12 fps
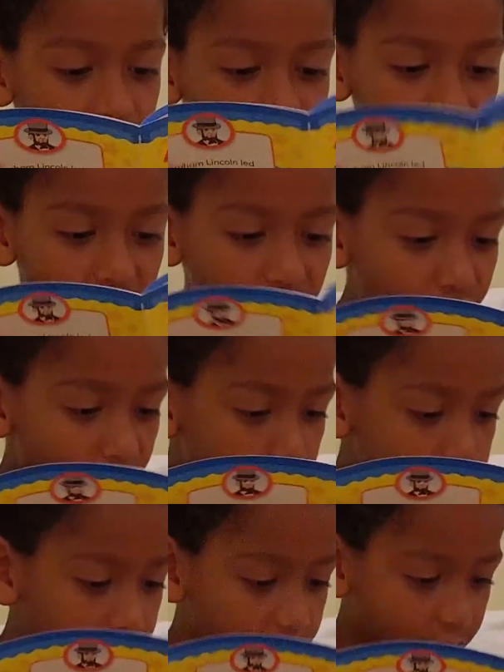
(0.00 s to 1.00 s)
grew
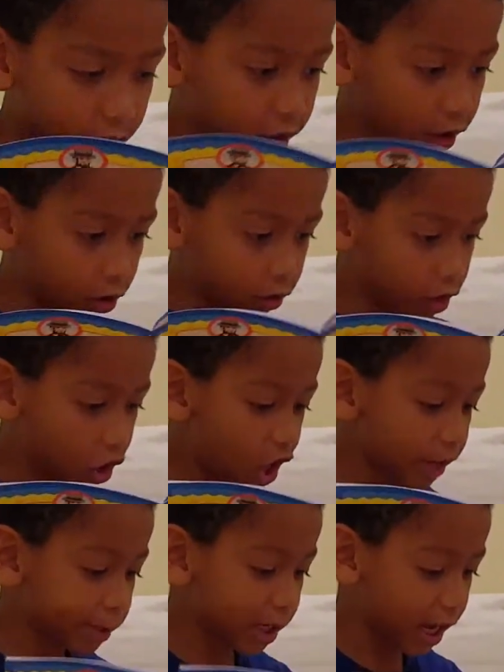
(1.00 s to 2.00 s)
up in a
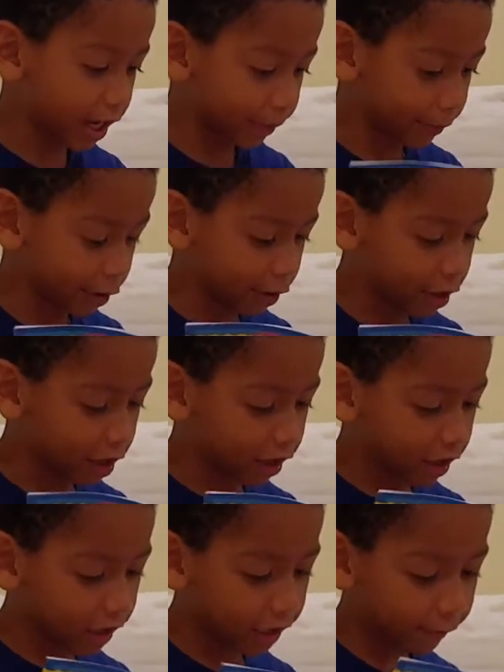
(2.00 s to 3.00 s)
log cabin
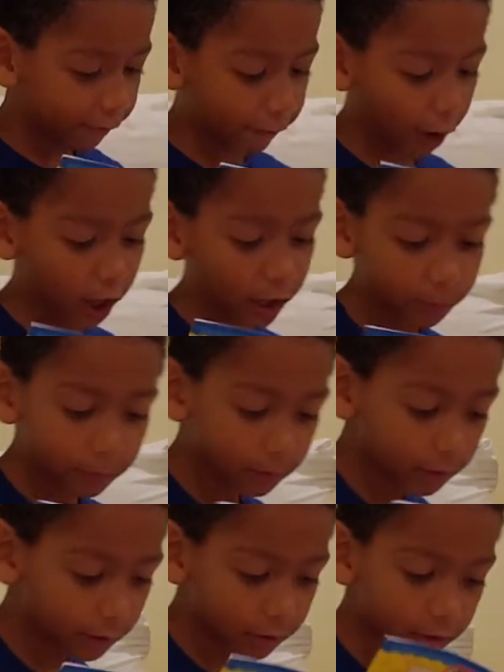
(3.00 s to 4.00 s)
he farmed
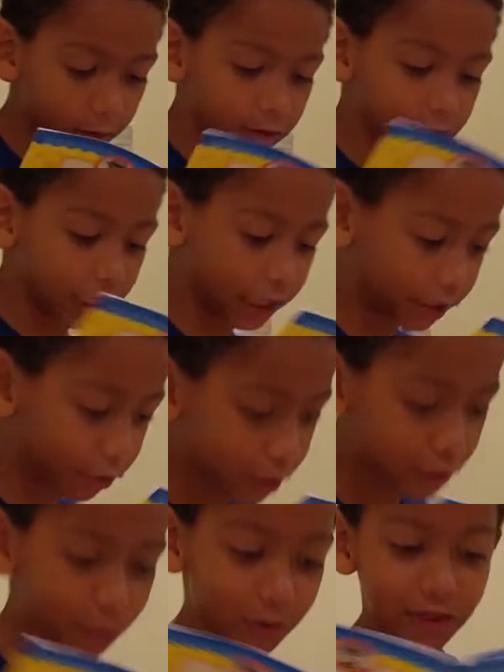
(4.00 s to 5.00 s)
the land
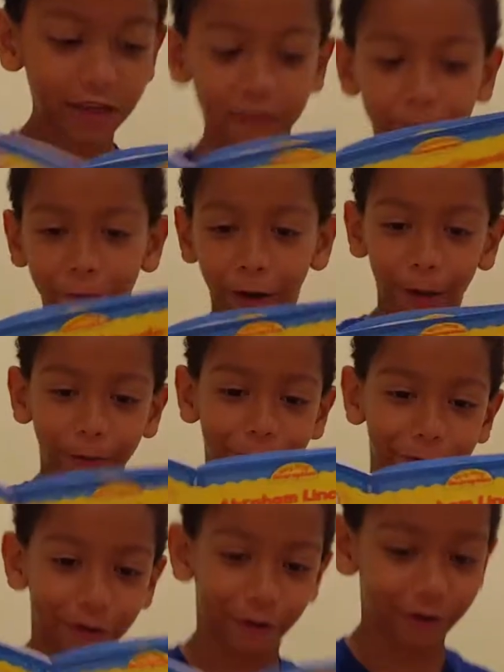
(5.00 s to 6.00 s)
with his
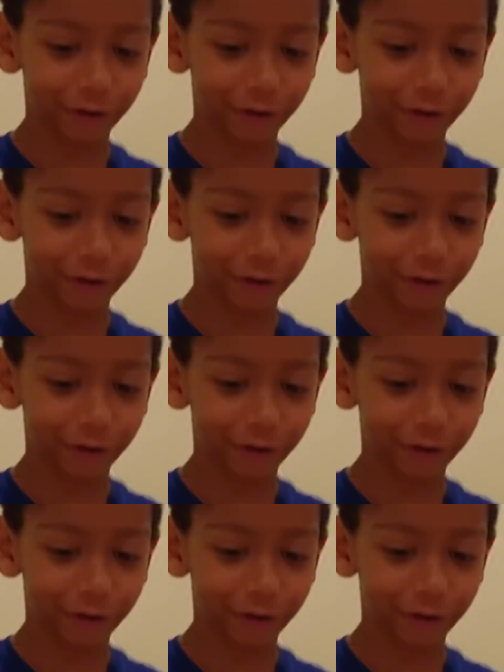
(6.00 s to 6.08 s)
father.